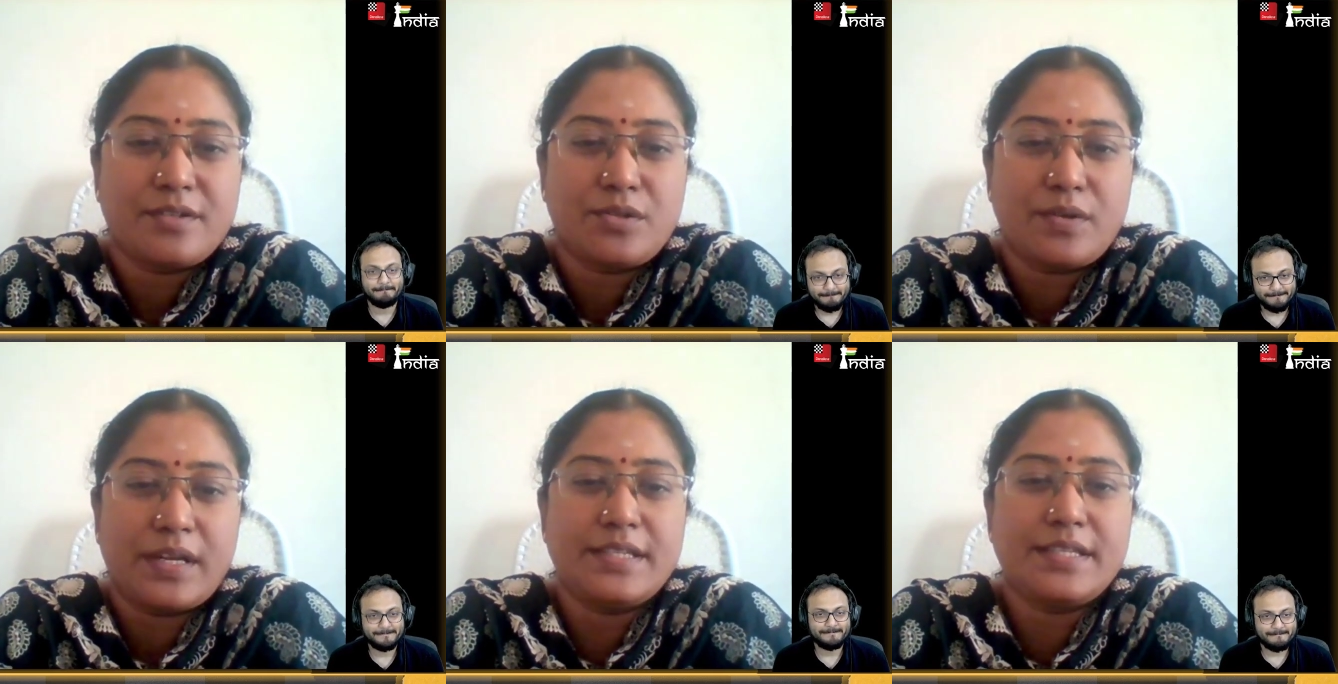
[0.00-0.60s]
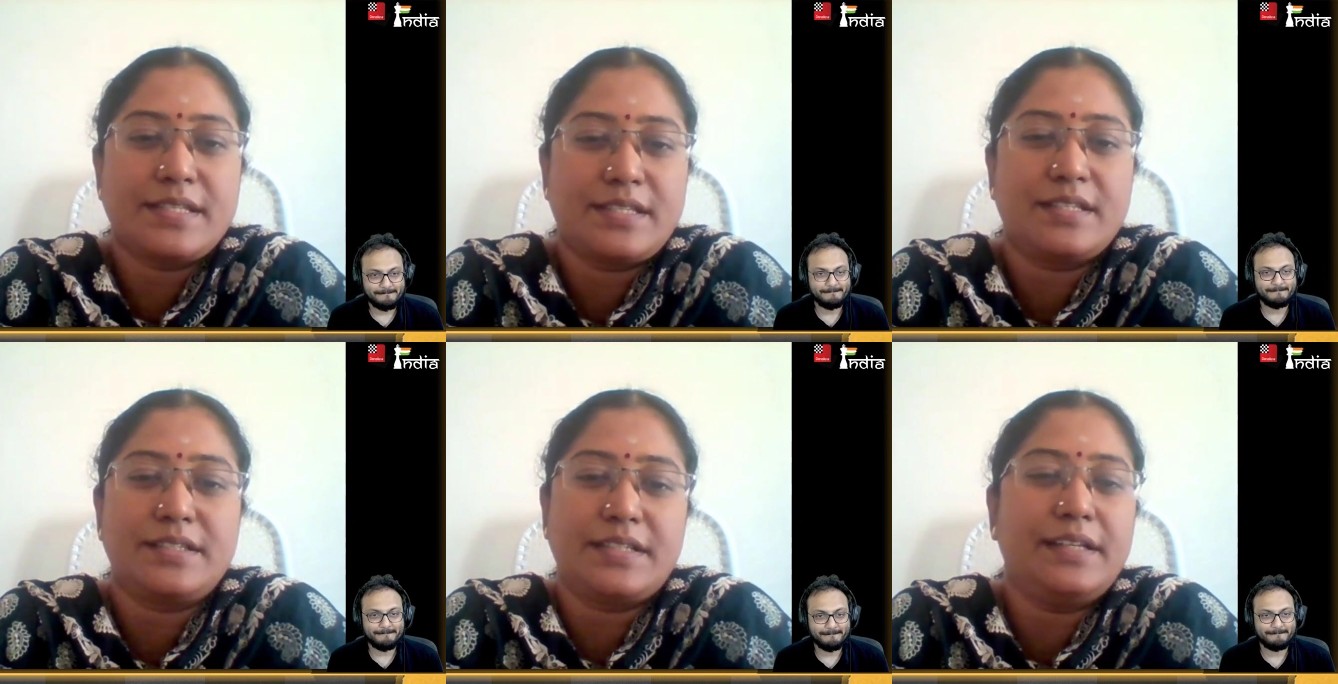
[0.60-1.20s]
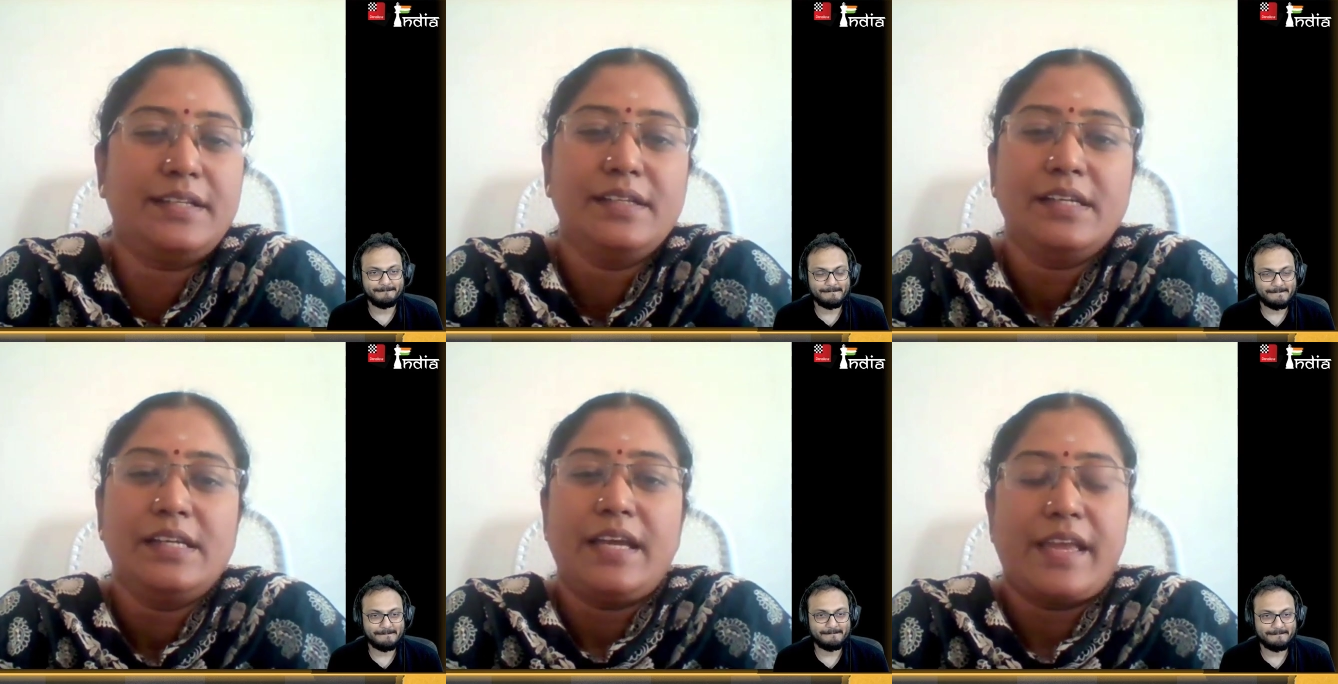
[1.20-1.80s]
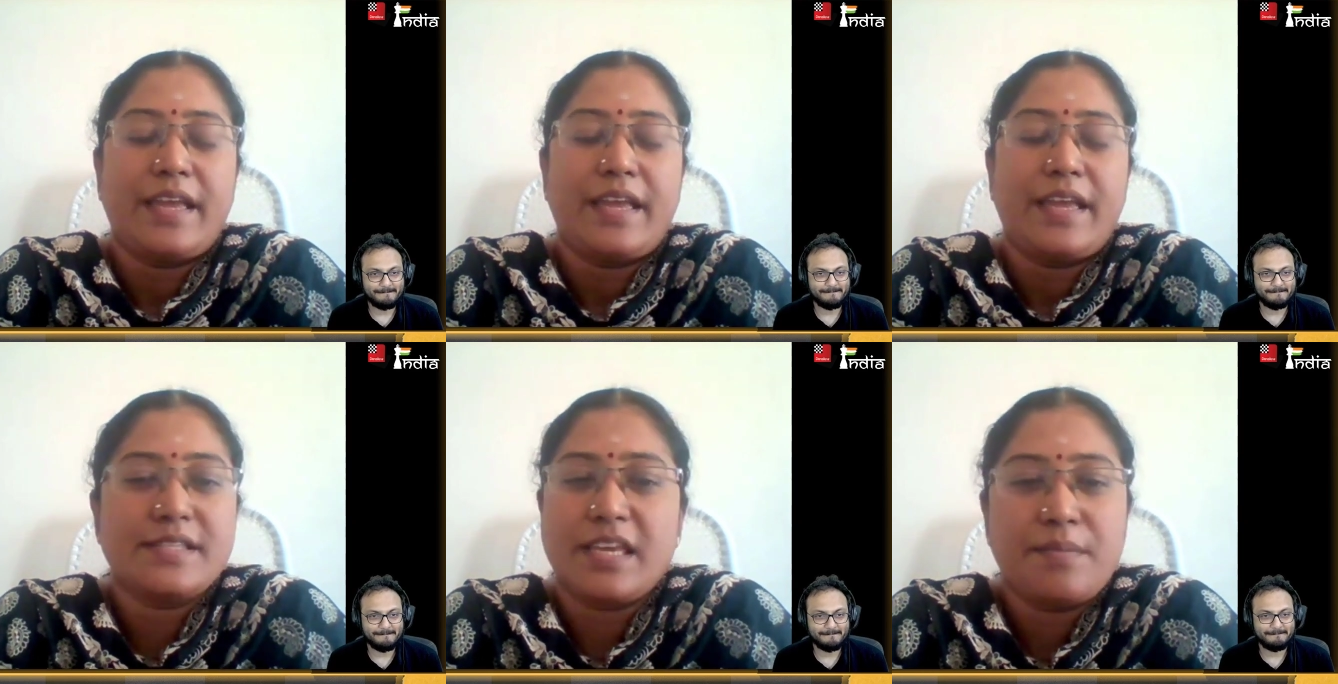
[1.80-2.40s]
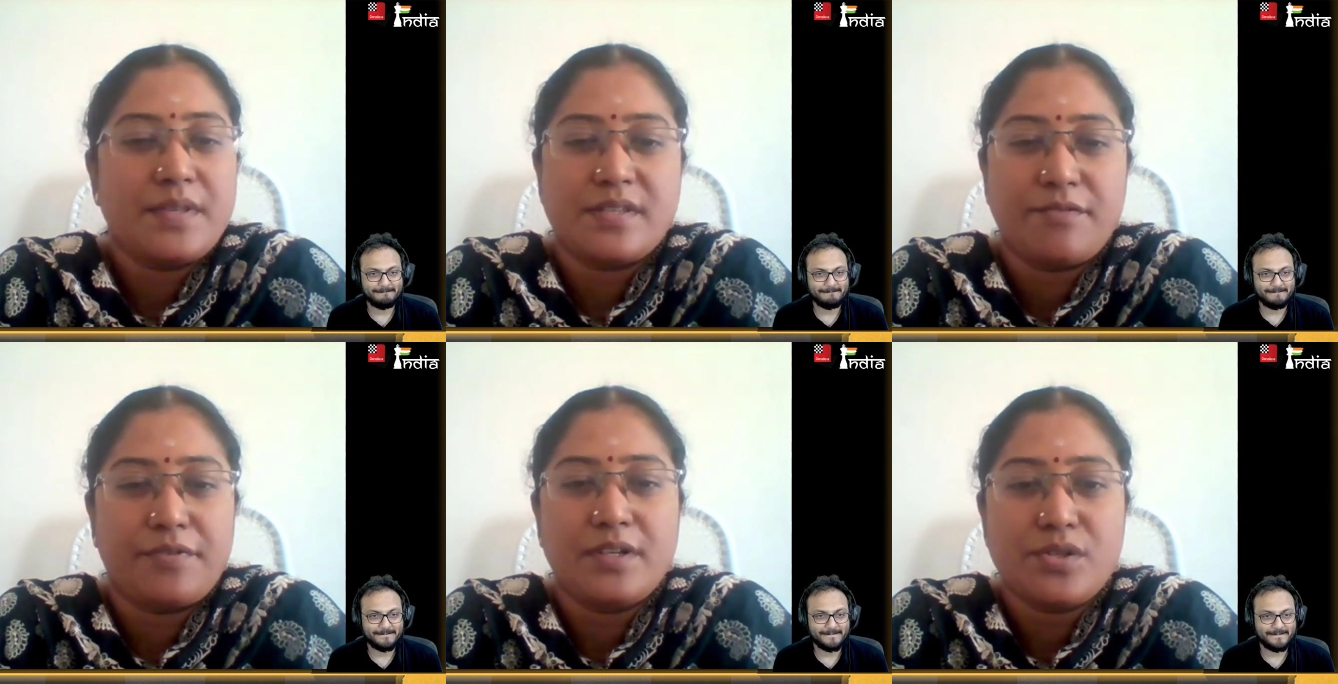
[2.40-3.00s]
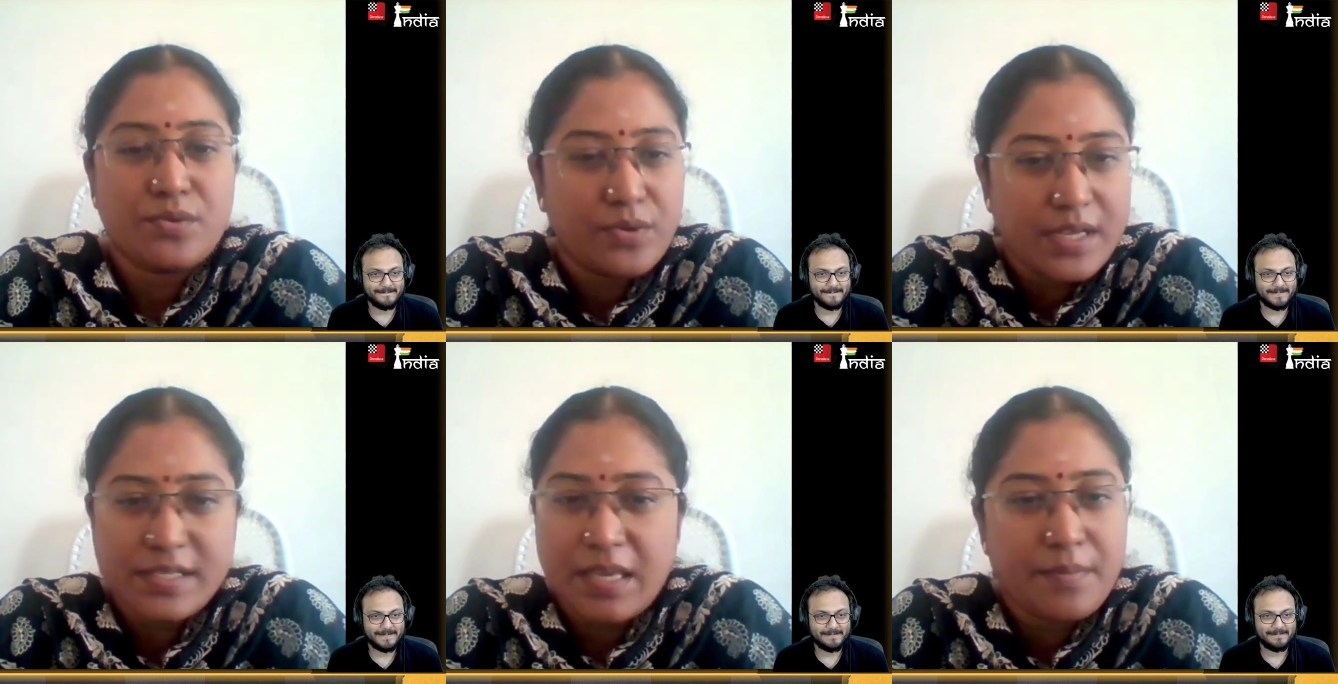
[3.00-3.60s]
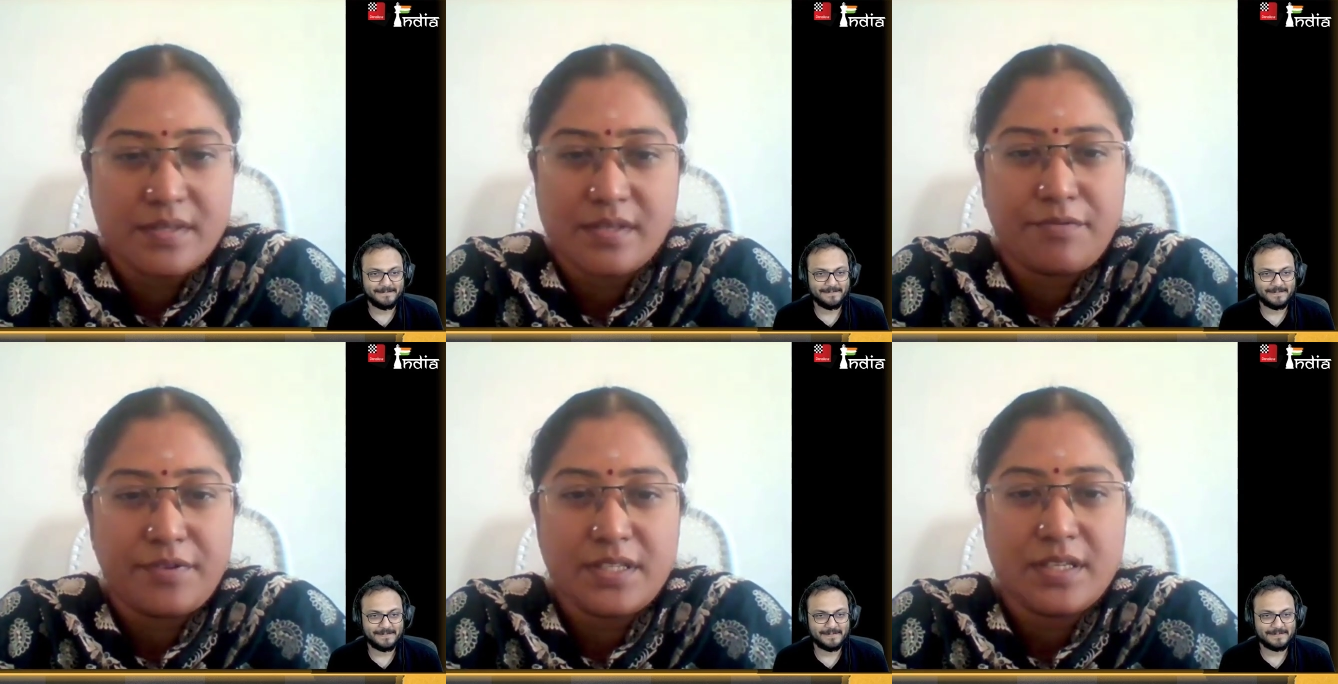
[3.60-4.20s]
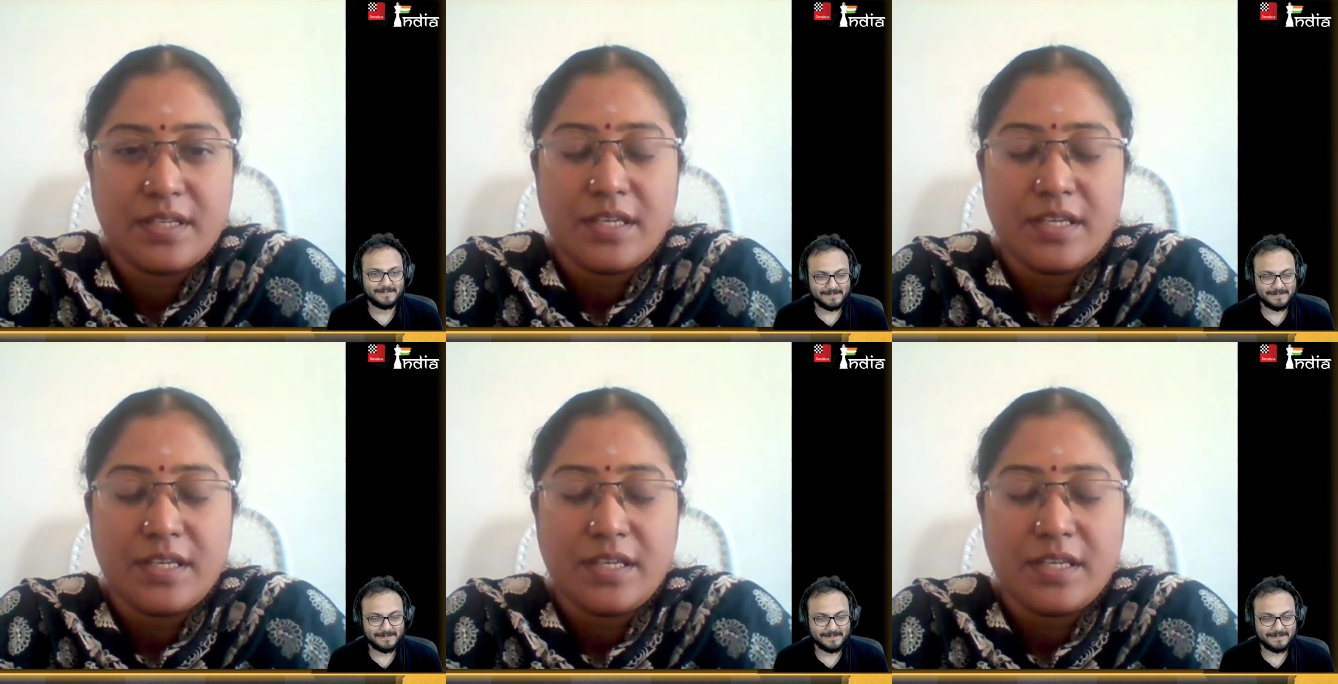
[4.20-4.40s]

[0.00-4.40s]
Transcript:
Speaker 1: So I just tell, yesterday's game is different, so today's game is different.